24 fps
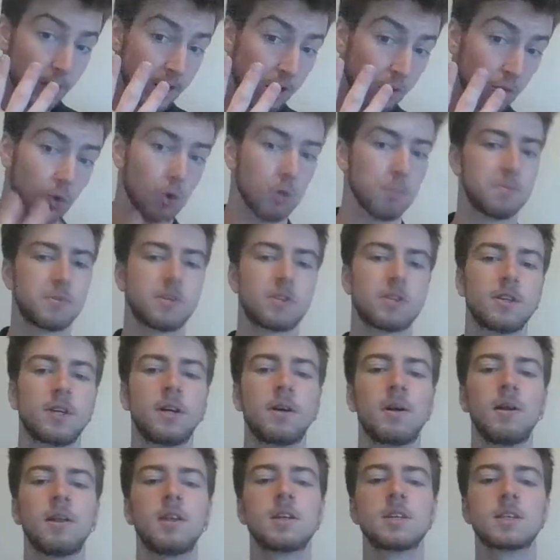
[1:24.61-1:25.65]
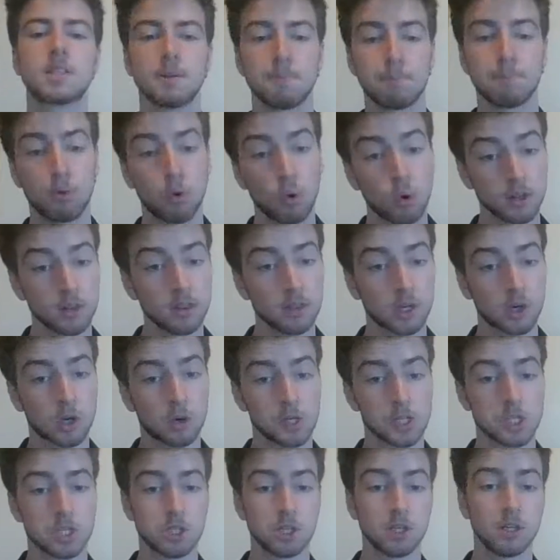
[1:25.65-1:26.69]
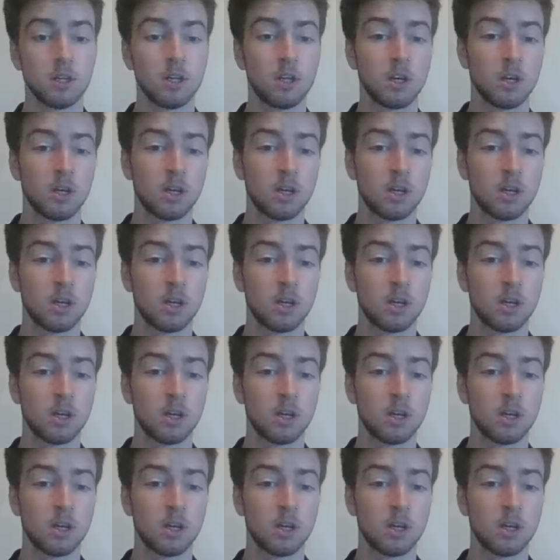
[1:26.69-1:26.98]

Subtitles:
groups: supporting the question,